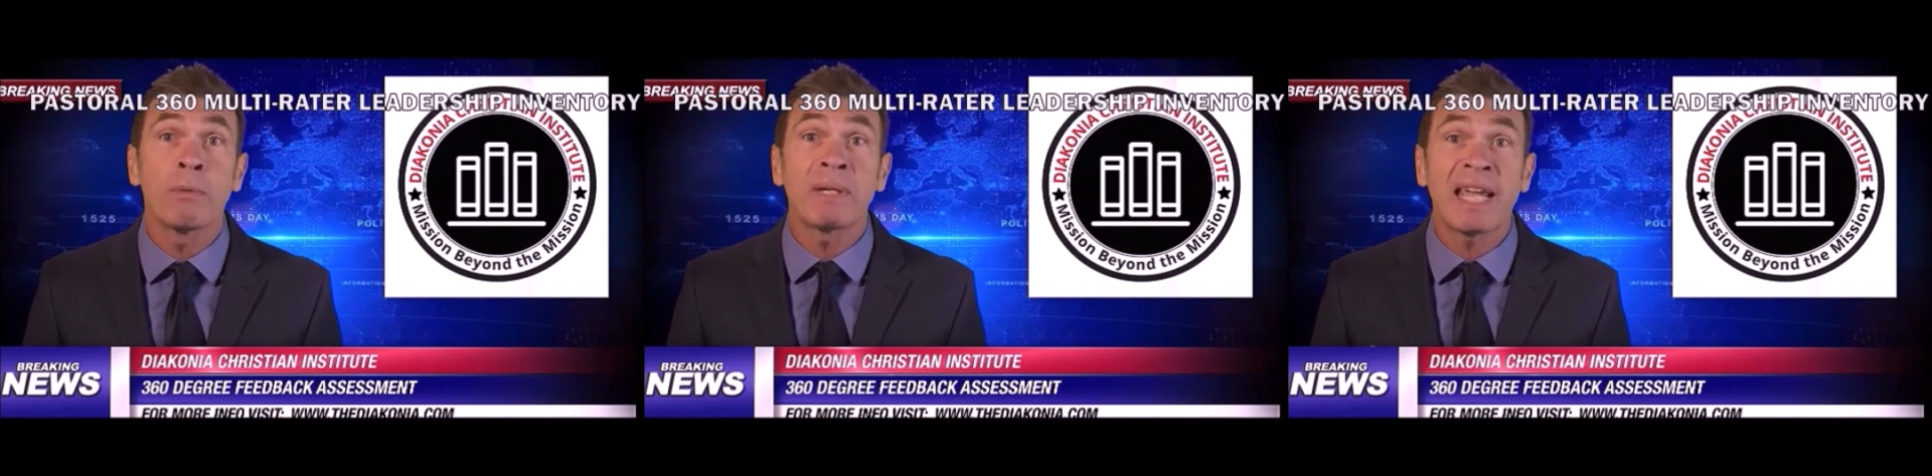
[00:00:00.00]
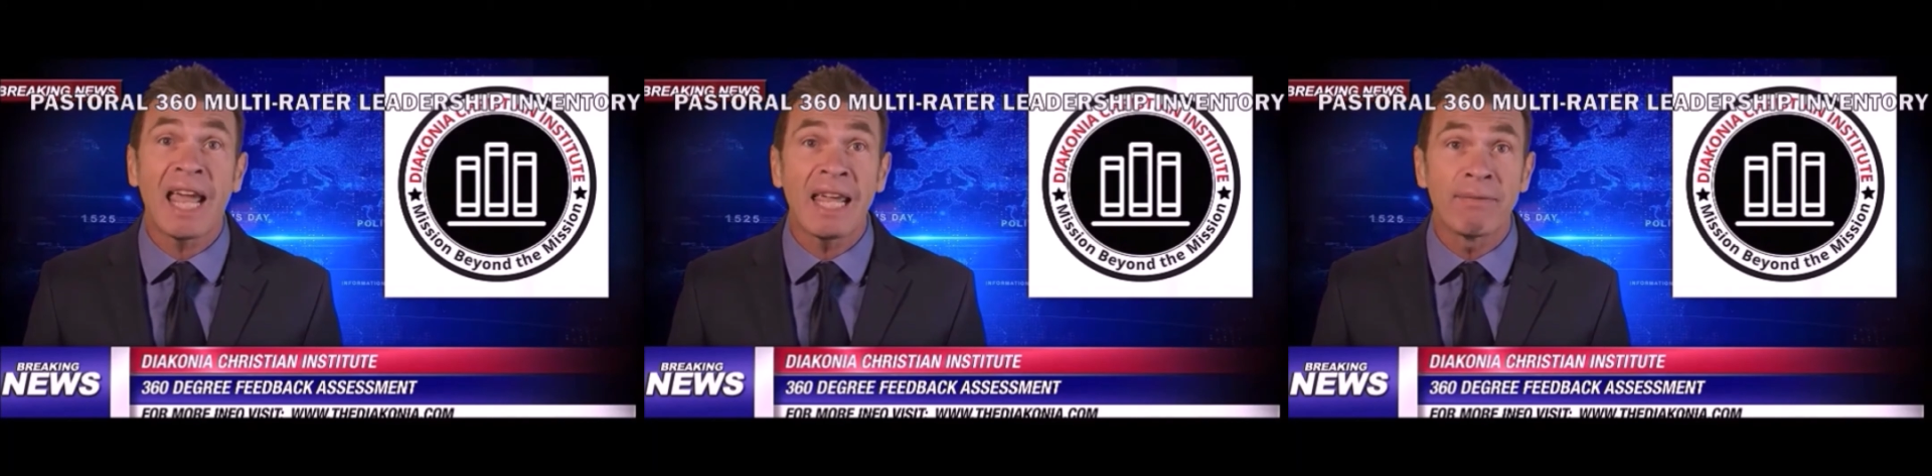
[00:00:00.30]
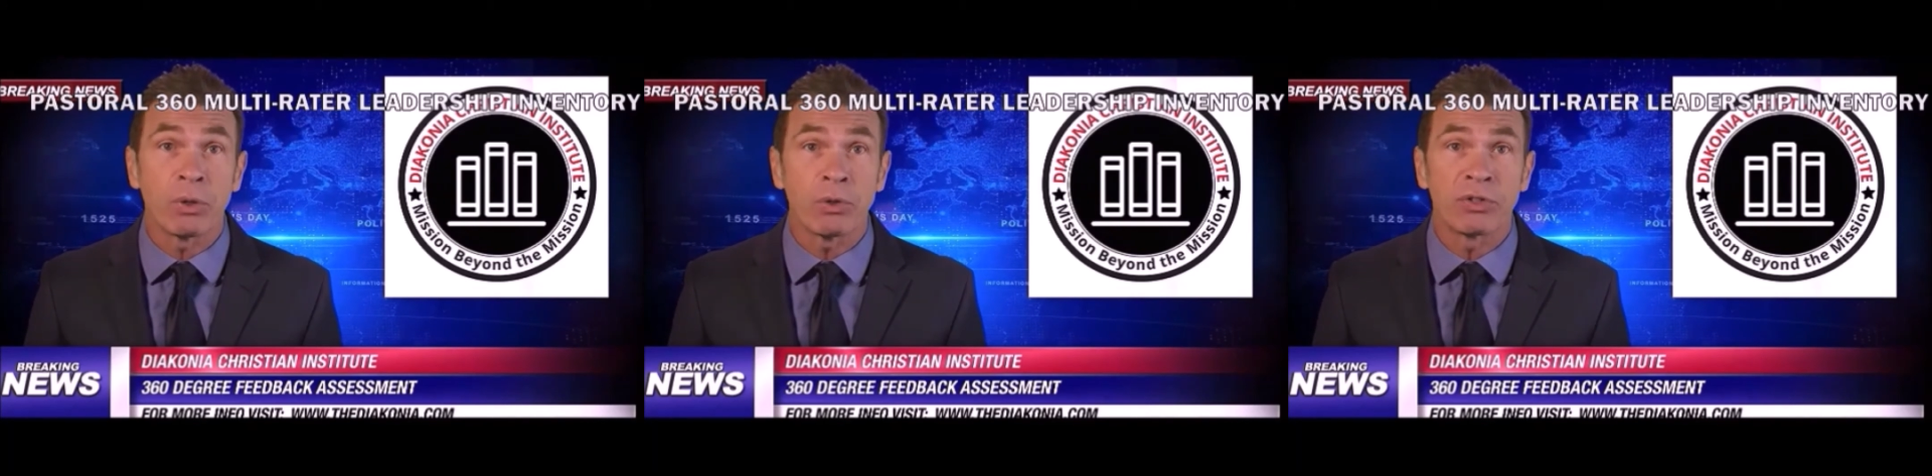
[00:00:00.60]
on
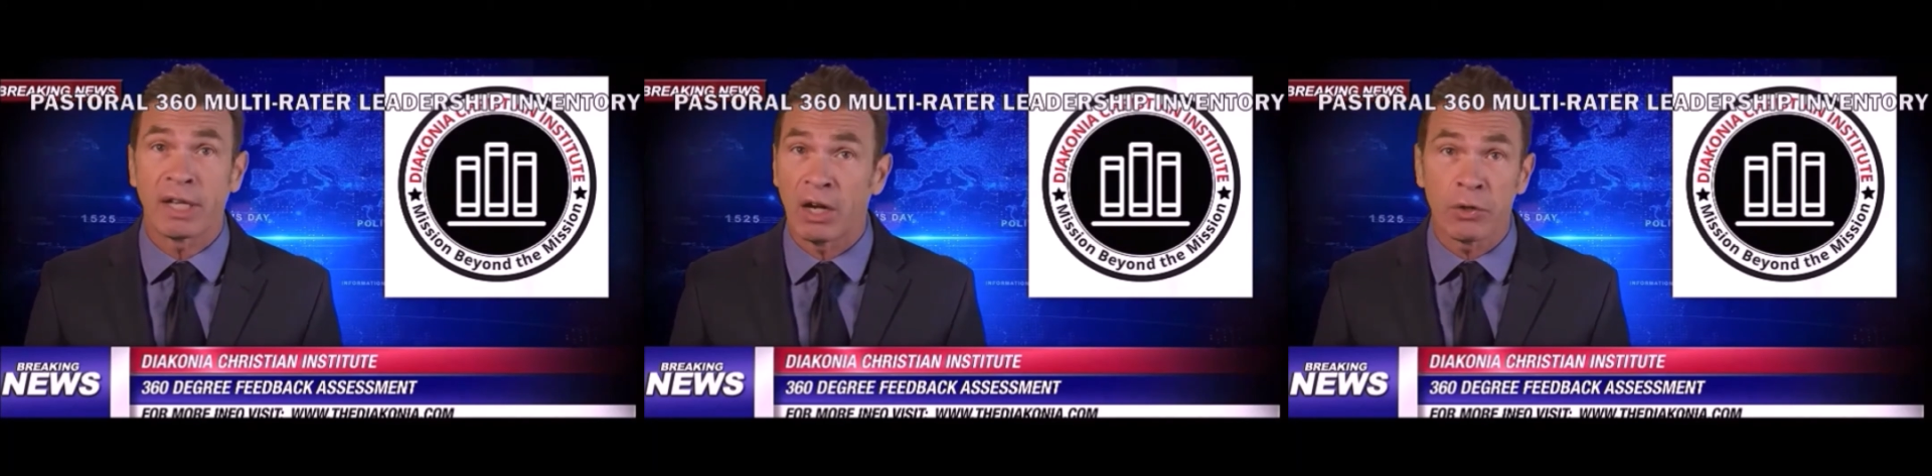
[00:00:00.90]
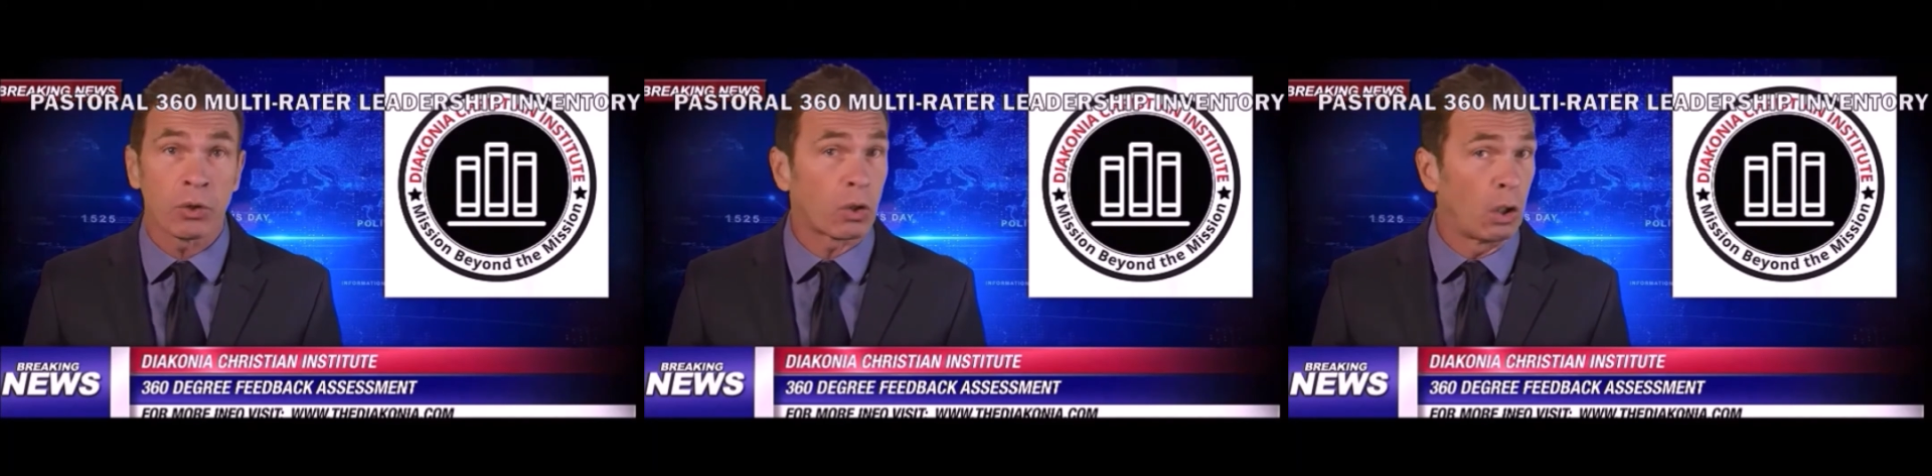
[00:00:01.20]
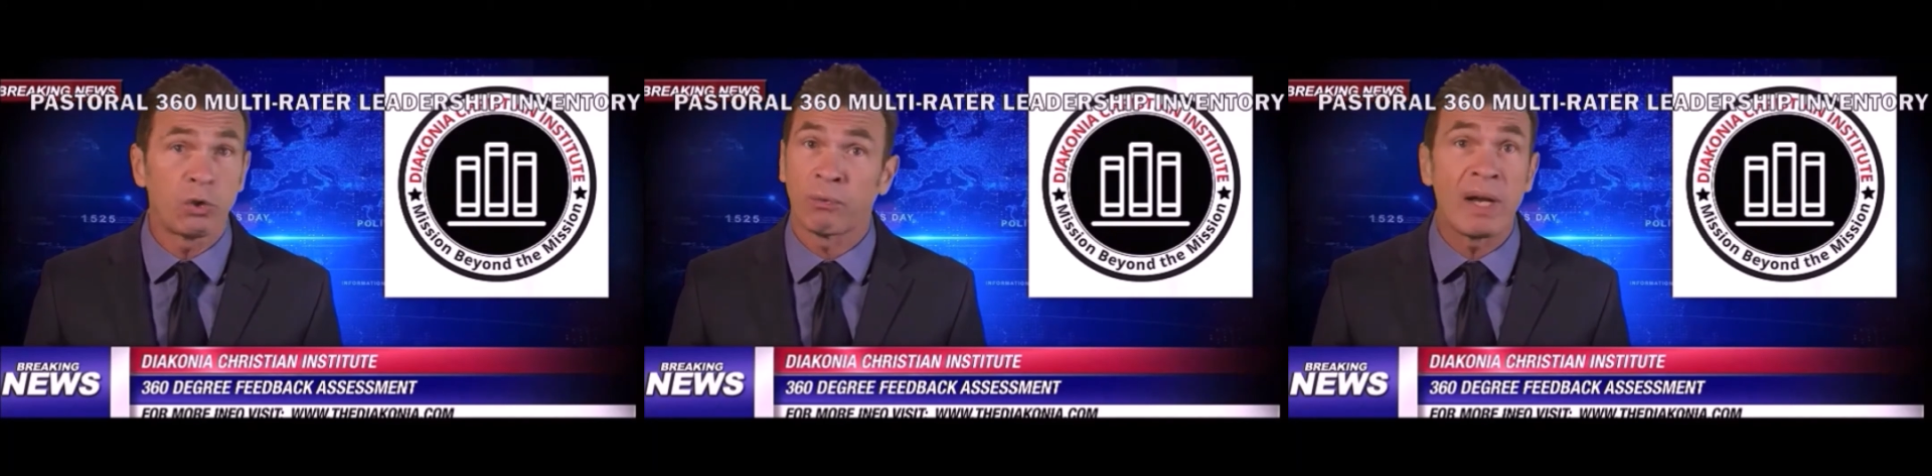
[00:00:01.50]
behaviors that other
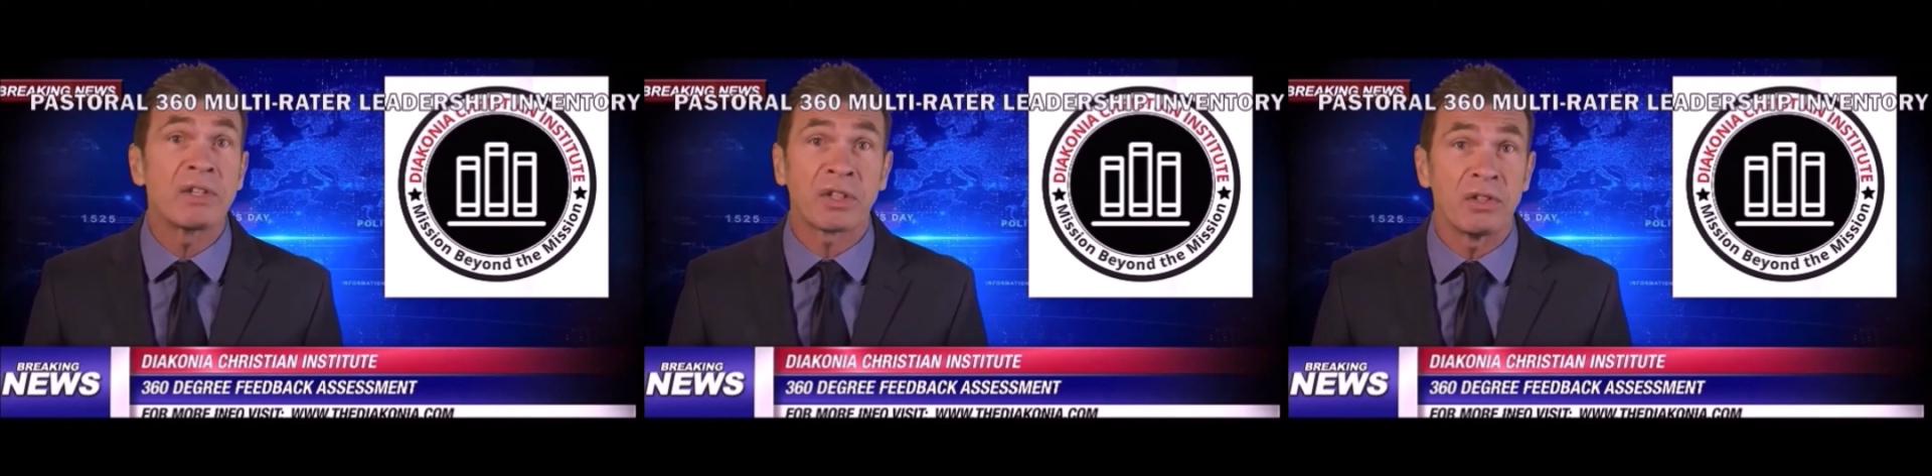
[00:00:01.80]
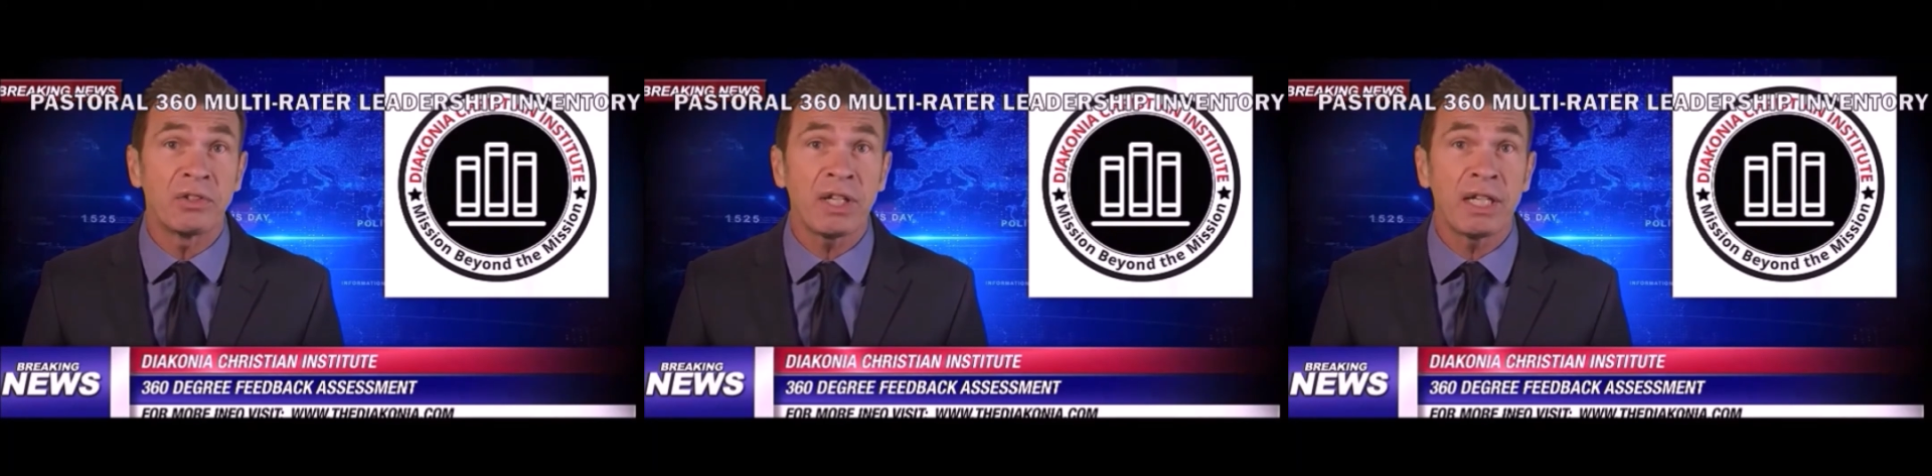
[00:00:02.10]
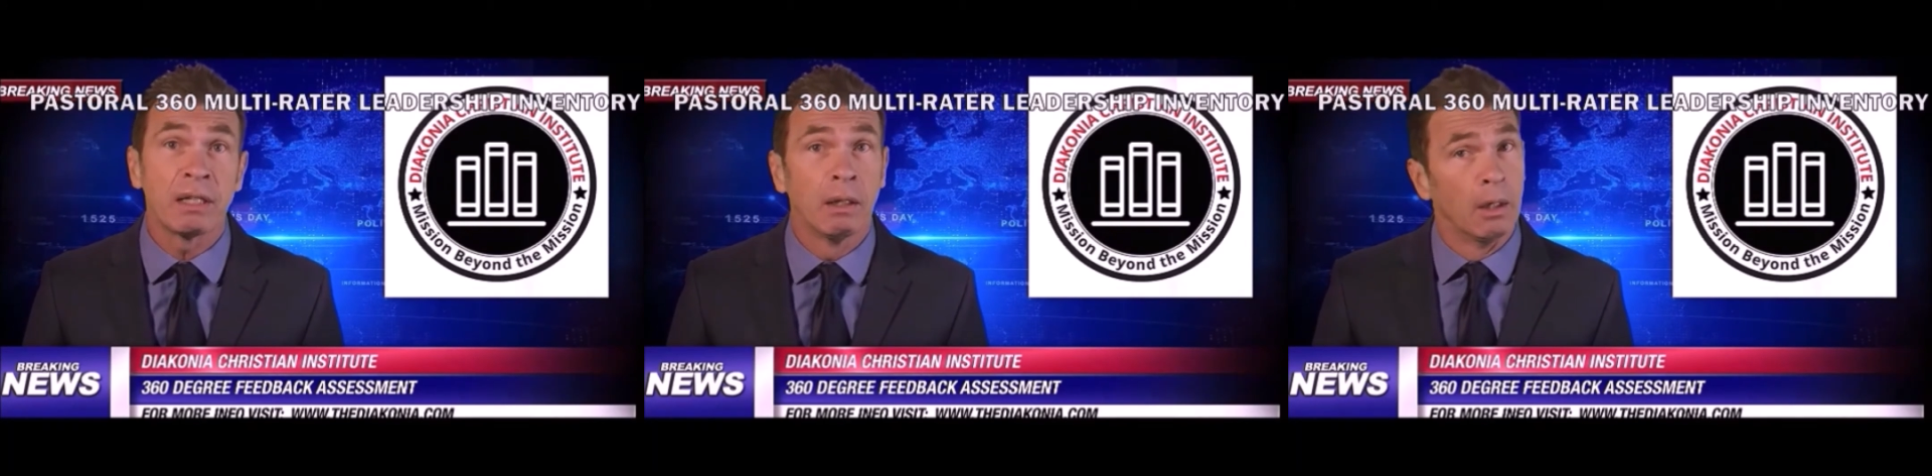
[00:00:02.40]
close friends can
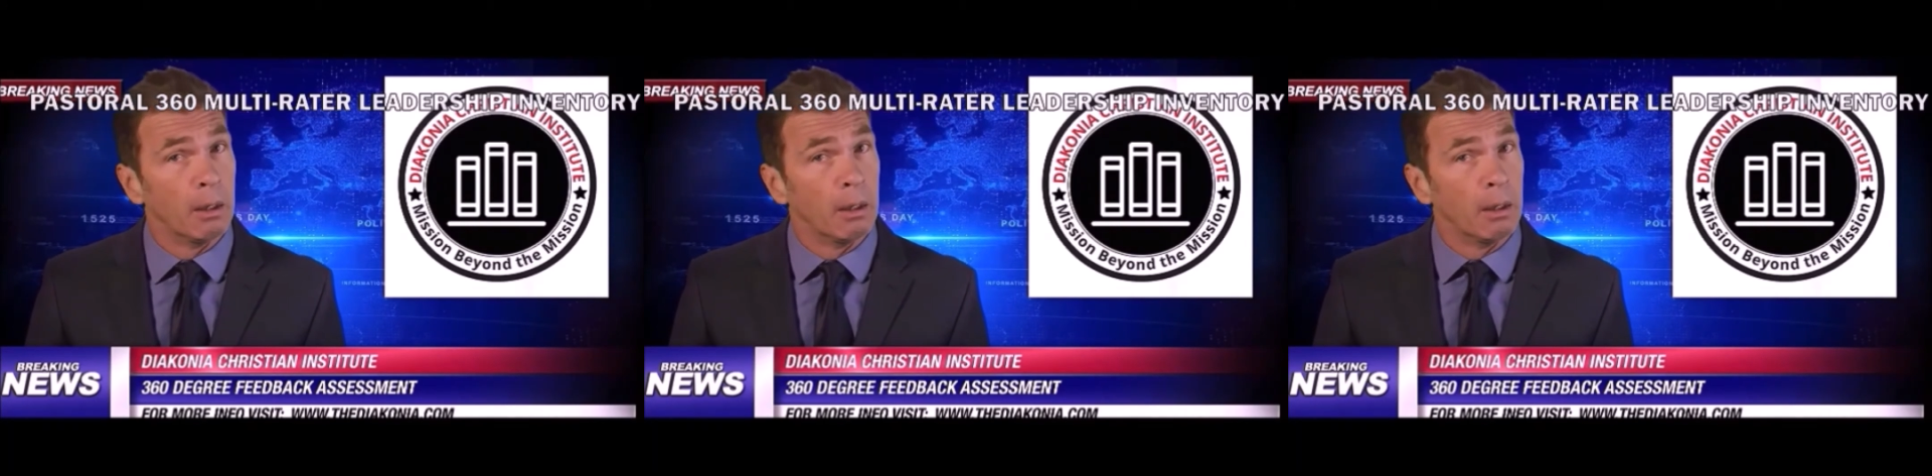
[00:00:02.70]
see,